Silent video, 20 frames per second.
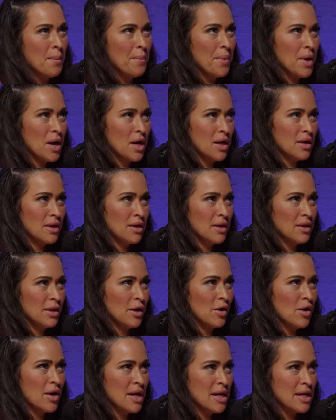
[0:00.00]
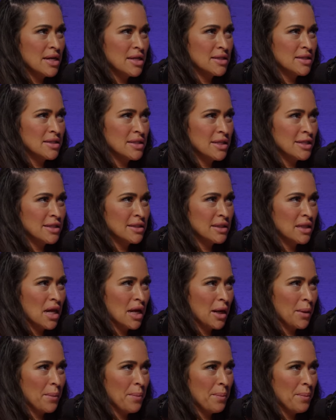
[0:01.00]
But there is this
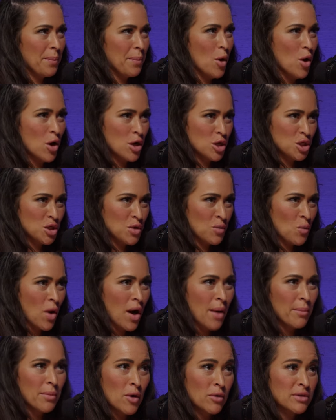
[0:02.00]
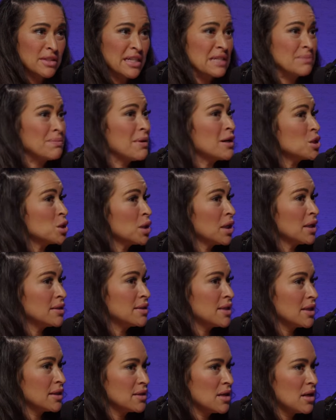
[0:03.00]
like push, and what I'm noticing, especially on
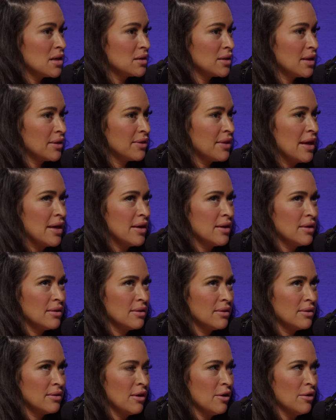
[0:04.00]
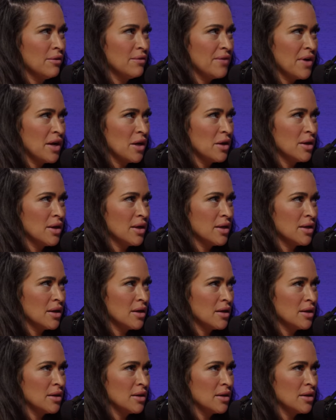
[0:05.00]
TikTok, like they're very,